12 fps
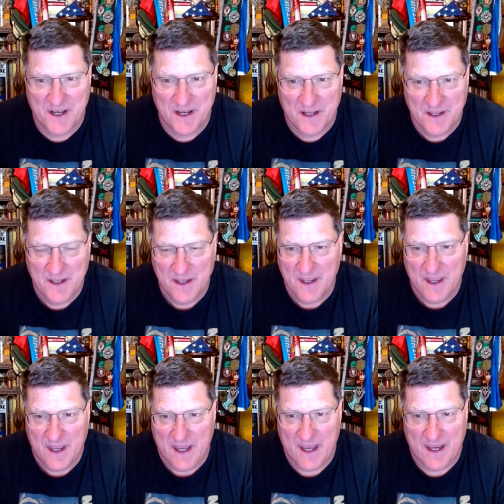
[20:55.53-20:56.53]
Uh,
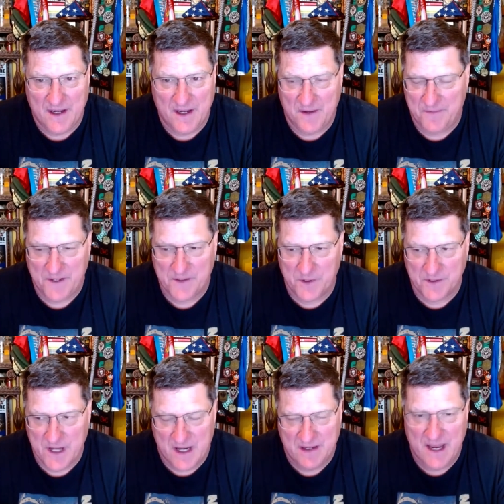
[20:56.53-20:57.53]
and If
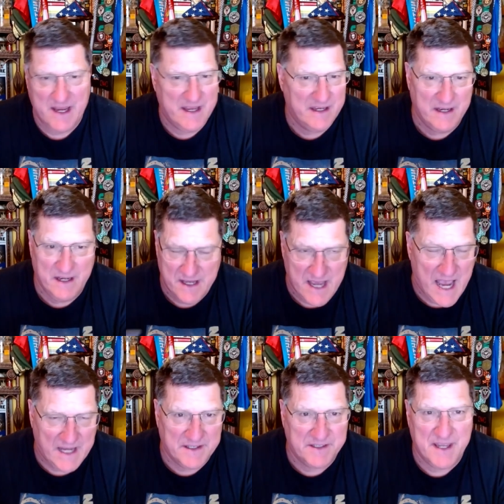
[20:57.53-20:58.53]
Israel's not taking any
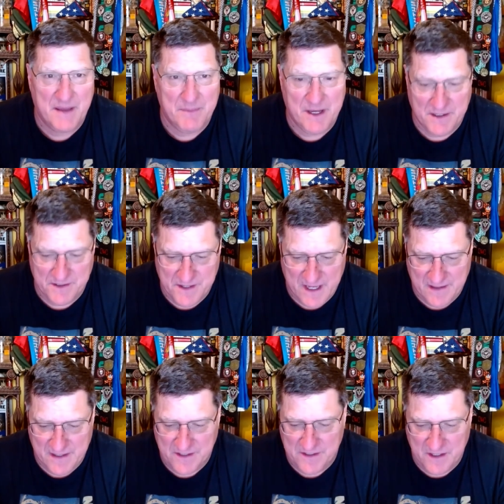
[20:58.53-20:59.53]
guidance, that means
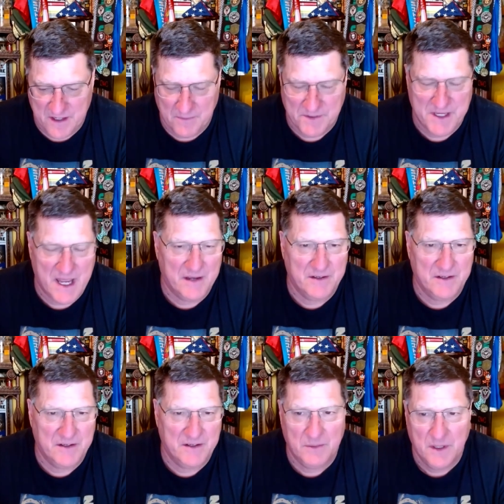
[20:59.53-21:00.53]
that this comes down
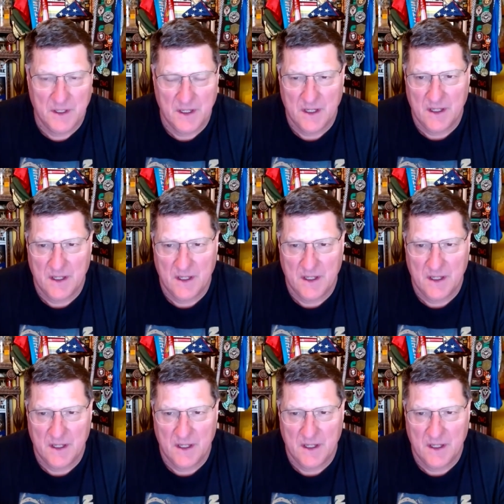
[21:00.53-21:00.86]
to